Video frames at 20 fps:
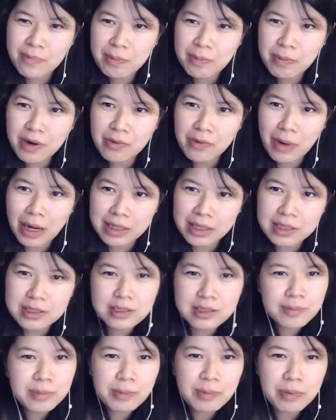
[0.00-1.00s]
if people are writing
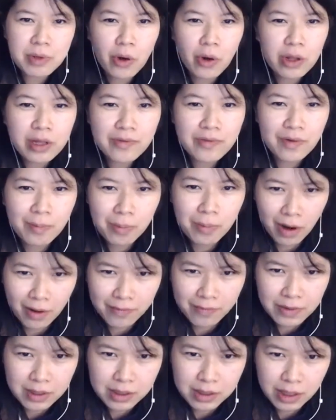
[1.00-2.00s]
something purely for
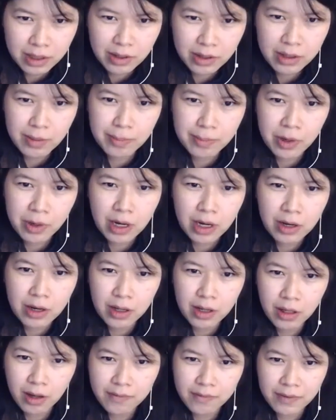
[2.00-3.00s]
profit, they're going to burn out
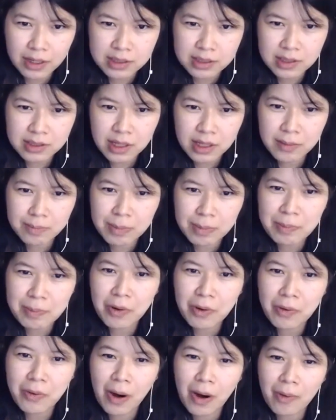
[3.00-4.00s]
a lot faster than
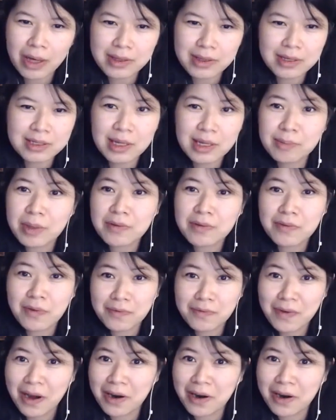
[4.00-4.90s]
people who are writing something for